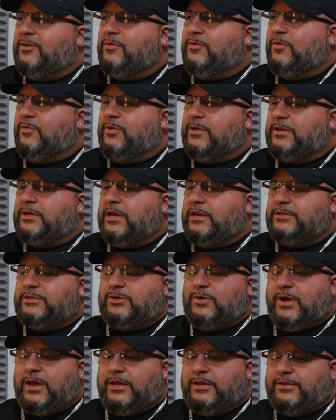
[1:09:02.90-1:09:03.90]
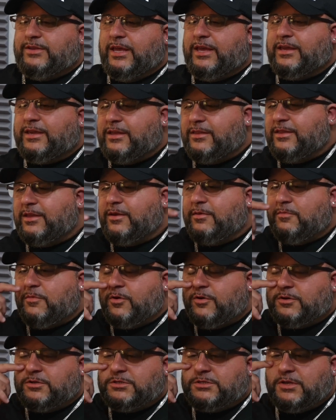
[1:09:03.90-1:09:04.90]
know so I had taken the
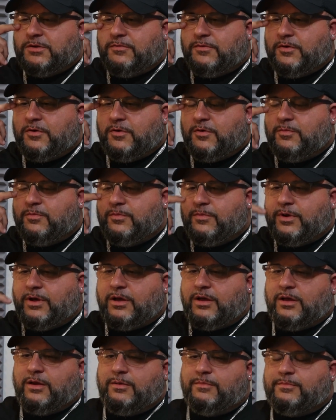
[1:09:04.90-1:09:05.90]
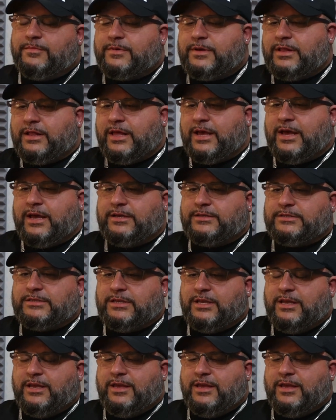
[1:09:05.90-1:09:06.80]
emergency room class,